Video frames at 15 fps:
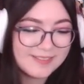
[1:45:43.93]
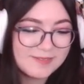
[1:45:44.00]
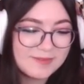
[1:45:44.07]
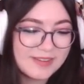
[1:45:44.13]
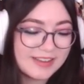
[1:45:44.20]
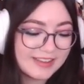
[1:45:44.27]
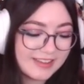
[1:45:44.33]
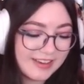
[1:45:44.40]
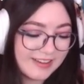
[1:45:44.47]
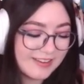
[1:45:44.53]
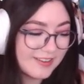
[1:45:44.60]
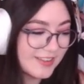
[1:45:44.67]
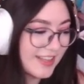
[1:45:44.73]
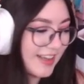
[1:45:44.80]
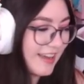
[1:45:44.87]
Oh my
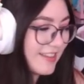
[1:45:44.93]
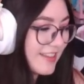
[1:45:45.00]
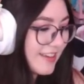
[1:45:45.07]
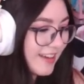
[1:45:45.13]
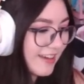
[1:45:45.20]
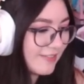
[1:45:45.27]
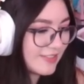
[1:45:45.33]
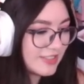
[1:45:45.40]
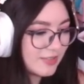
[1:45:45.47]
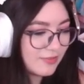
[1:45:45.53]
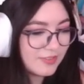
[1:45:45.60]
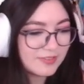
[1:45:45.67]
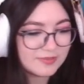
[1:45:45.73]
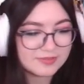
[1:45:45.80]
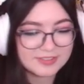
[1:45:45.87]
god. Okay, I think I have a
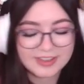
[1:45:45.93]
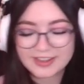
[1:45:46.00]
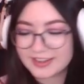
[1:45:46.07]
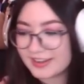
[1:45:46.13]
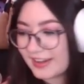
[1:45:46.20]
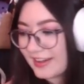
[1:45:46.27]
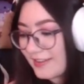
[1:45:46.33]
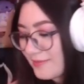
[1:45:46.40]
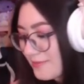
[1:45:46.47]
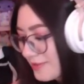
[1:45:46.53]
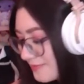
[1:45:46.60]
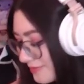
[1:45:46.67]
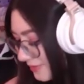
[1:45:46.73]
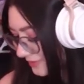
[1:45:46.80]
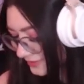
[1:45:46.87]
different. Uh, I have
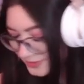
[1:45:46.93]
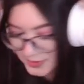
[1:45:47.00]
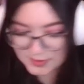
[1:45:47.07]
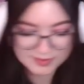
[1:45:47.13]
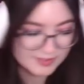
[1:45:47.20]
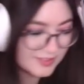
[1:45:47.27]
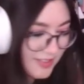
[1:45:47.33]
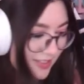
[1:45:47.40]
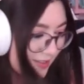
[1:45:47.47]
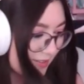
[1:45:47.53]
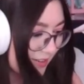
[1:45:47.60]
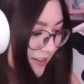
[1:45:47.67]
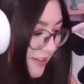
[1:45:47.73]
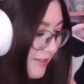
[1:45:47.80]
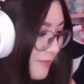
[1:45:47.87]
more Pro controllers,
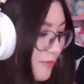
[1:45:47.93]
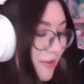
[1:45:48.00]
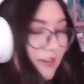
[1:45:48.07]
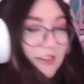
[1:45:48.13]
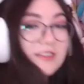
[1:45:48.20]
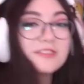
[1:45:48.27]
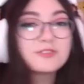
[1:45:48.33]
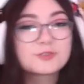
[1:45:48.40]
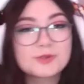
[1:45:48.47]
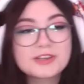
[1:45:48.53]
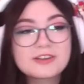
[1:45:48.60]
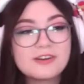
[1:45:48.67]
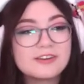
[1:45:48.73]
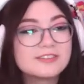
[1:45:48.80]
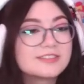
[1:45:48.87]
so, or no, more
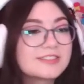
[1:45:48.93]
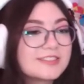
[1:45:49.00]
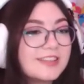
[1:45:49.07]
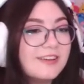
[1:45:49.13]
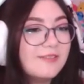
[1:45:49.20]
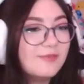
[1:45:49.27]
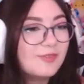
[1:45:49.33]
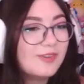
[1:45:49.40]
Joy Cons